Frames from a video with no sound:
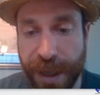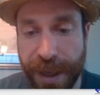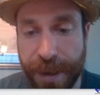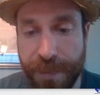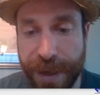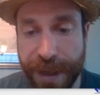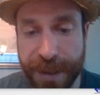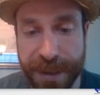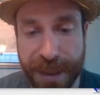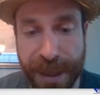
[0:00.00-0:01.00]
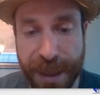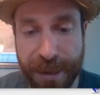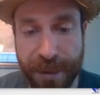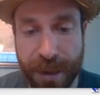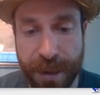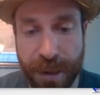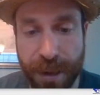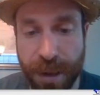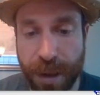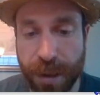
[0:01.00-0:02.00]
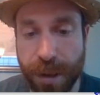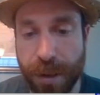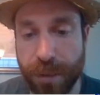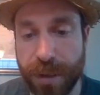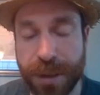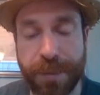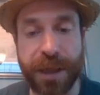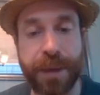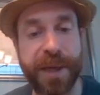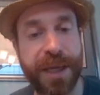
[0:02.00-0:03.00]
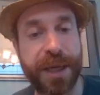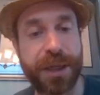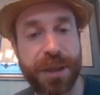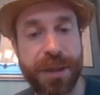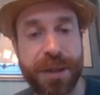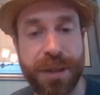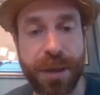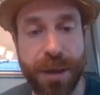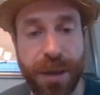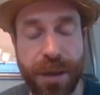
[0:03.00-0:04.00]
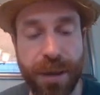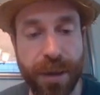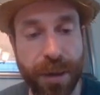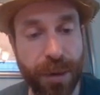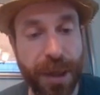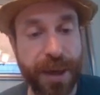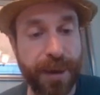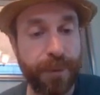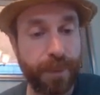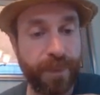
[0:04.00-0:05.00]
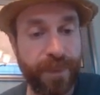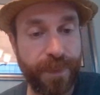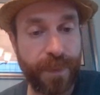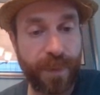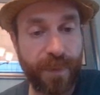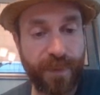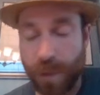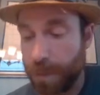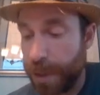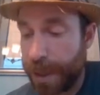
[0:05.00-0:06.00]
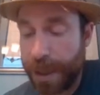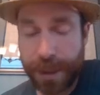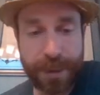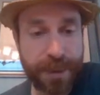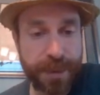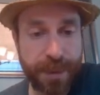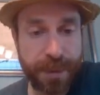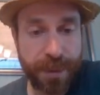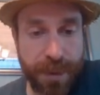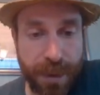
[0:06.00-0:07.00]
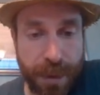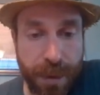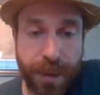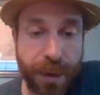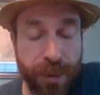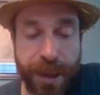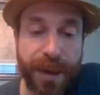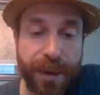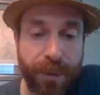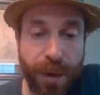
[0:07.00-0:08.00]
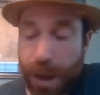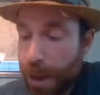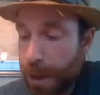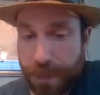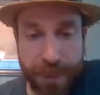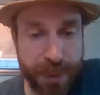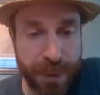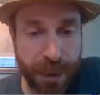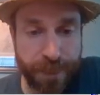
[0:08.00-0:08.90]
compact design, although some of the limitations can only count 4 bits. It can only count up. So